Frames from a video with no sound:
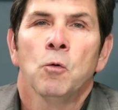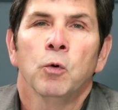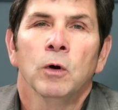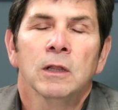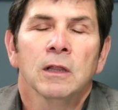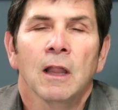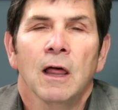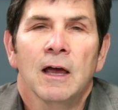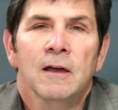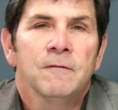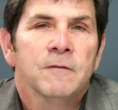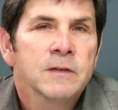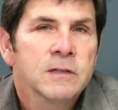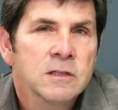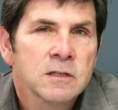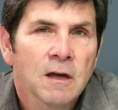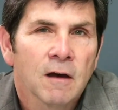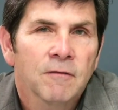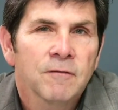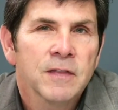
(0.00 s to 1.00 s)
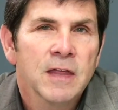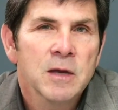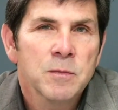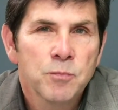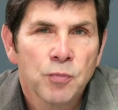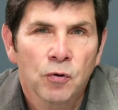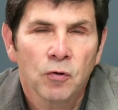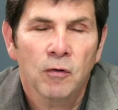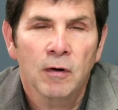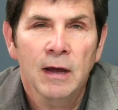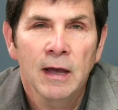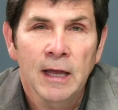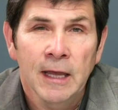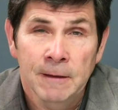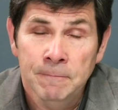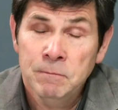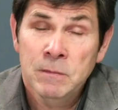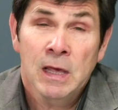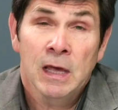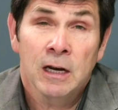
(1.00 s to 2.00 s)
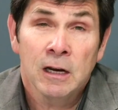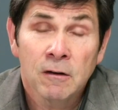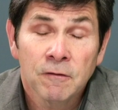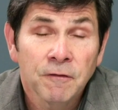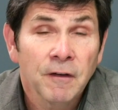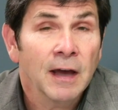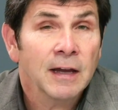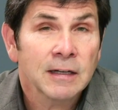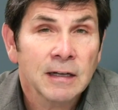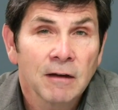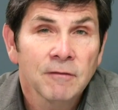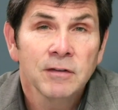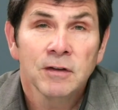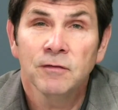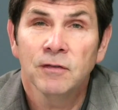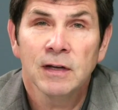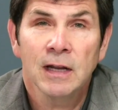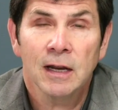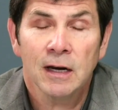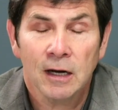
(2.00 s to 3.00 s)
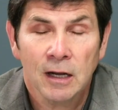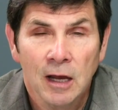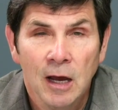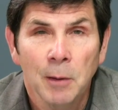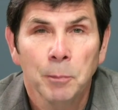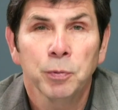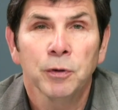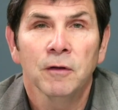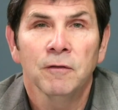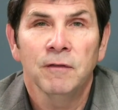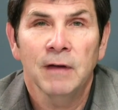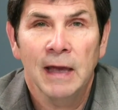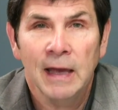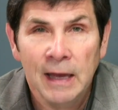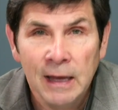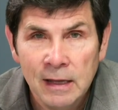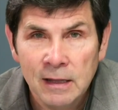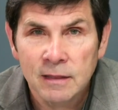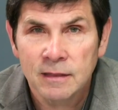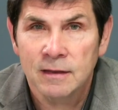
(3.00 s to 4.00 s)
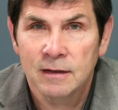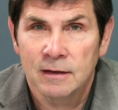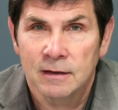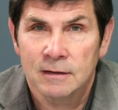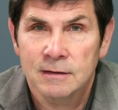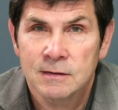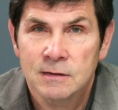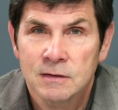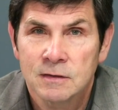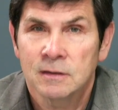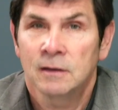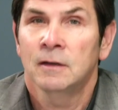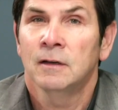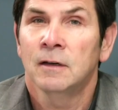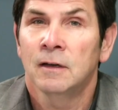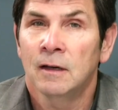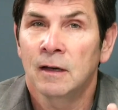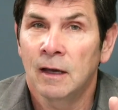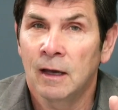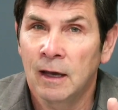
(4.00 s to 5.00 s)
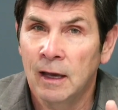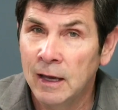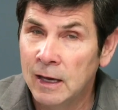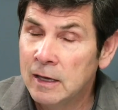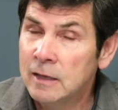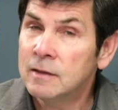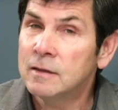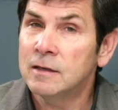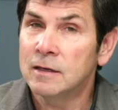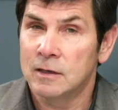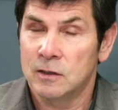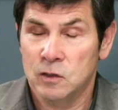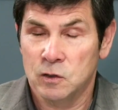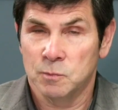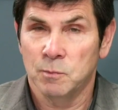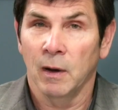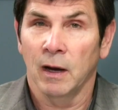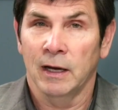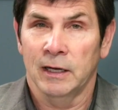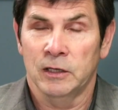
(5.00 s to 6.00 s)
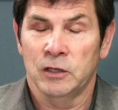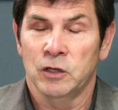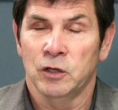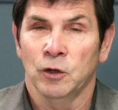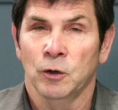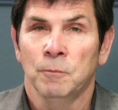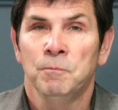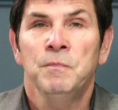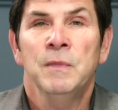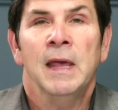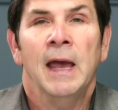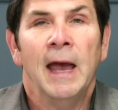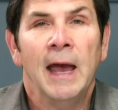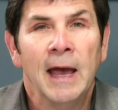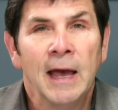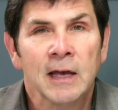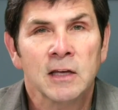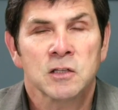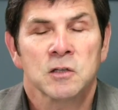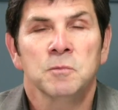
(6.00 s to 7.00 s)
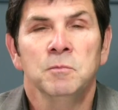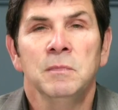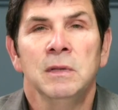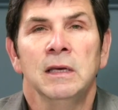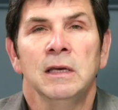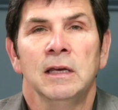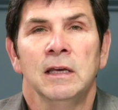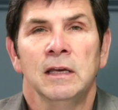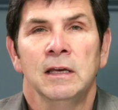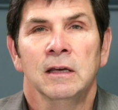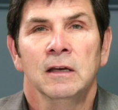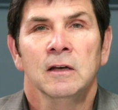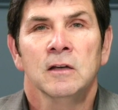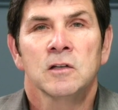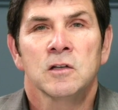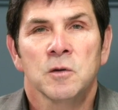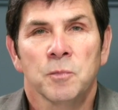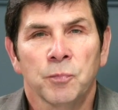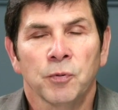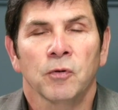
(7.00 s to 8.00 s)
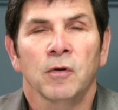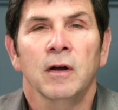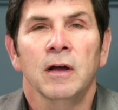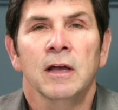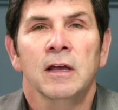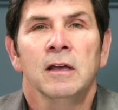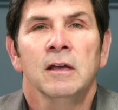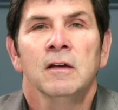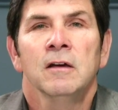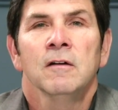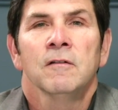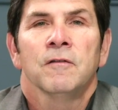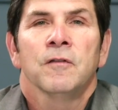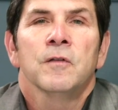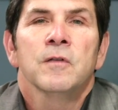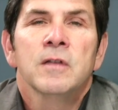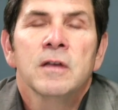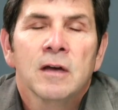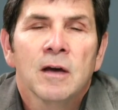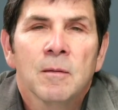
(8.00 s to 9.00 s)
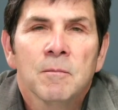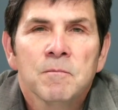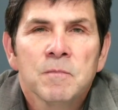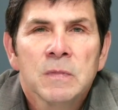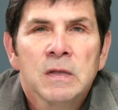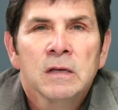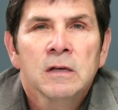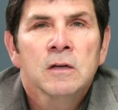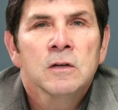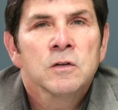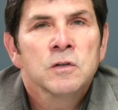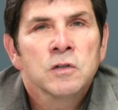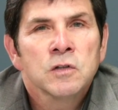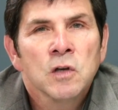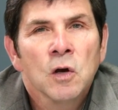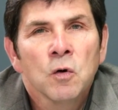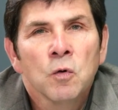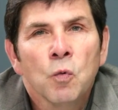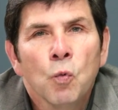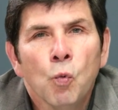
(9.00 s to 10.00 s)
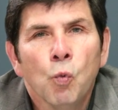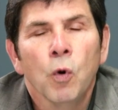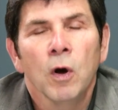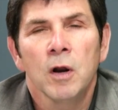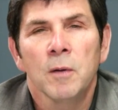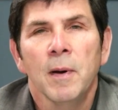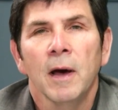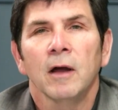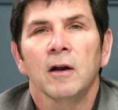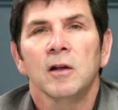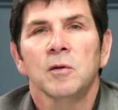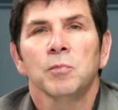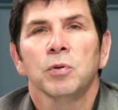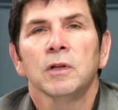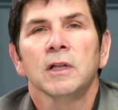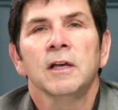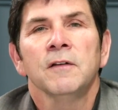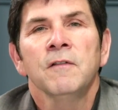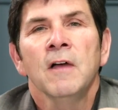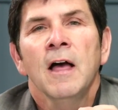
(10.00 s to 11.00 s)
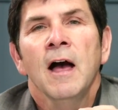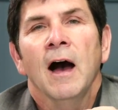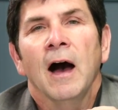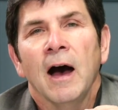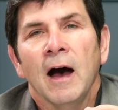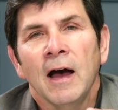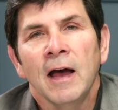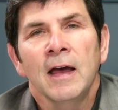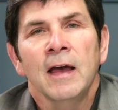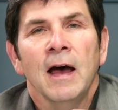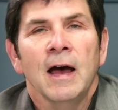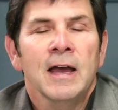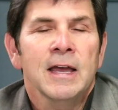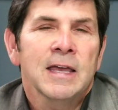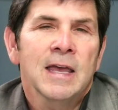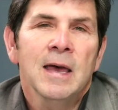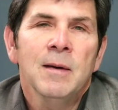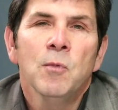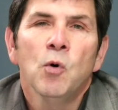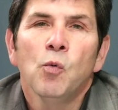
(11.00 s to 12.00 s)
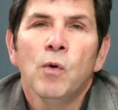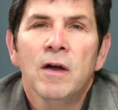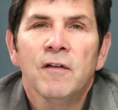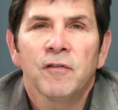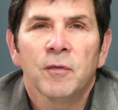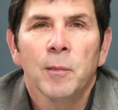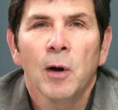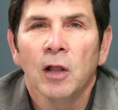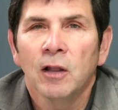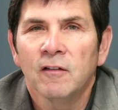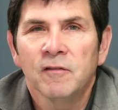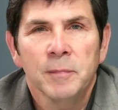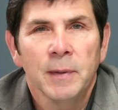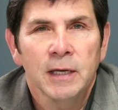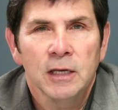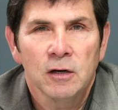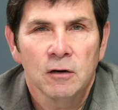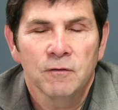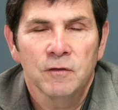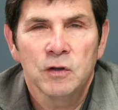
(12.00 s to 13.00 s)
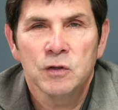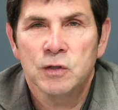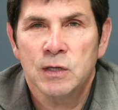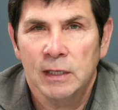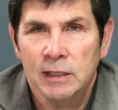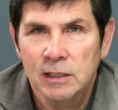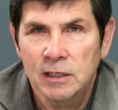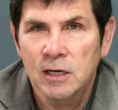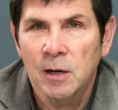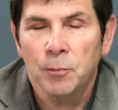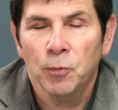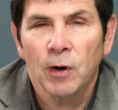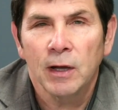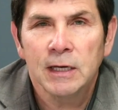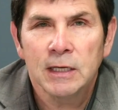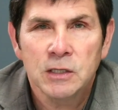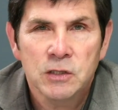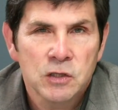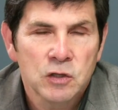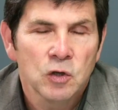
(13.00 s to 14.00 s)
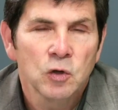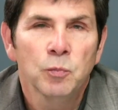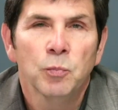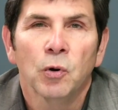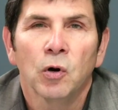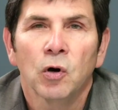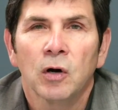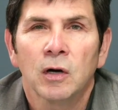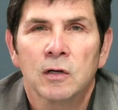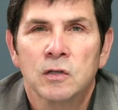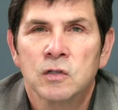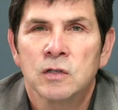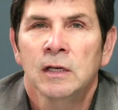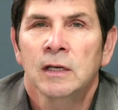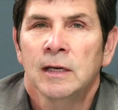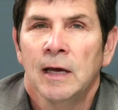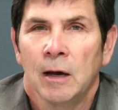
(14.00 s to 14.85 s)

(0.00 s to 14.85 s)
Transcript: When life is tough, they pray. And in fact, I've even had a couple of atheists, mind you, ask me to pray for them. So what about unbelief? I came away from all of my interviews. I ended up writing 2 books.